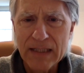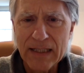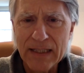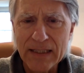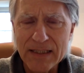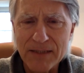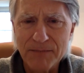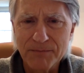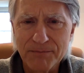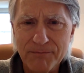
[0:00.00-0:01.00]
And
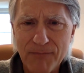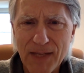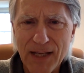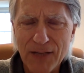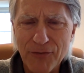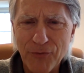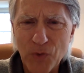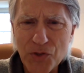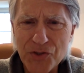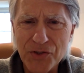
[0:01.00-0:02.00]

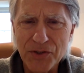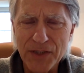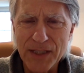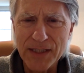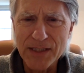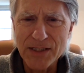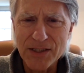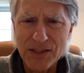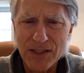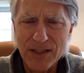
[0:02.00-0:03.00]
unfortunately,
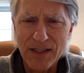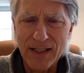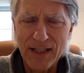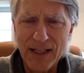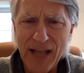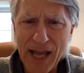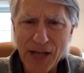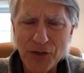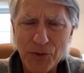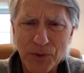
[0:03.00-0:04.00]
it's an
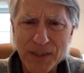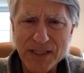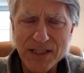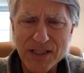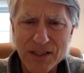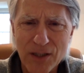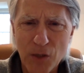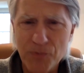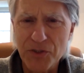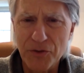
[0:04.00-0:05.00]
accurate
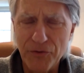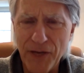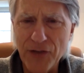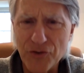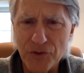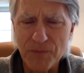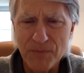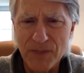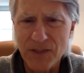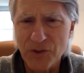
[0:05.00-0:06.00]
observation
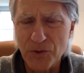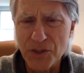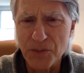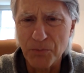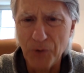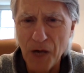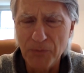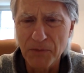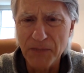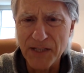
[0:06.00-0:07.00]
that there is a
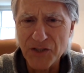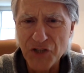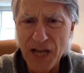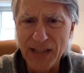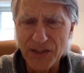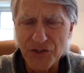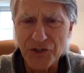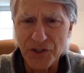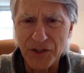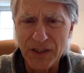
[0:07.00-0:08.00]
problem and a
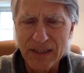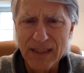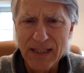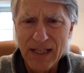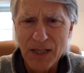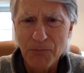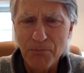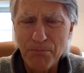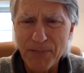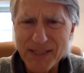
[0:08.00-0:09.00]
challenge here,
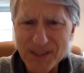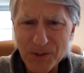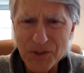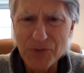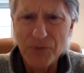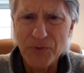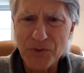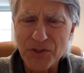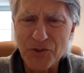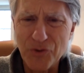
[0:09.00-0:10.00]
but it's also, of
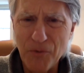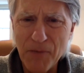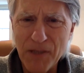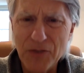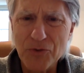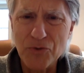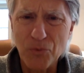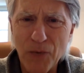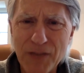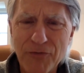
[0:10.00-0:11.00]
course, a tremendous
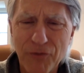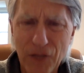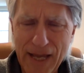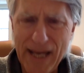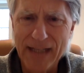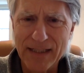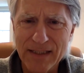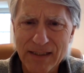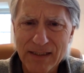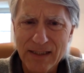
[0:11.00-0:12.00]
red flag.
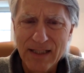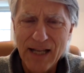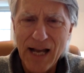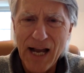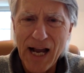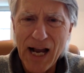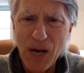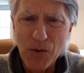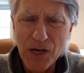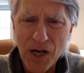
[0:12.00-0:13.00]

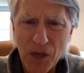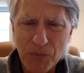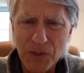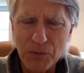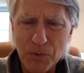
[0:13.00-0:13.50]
How come that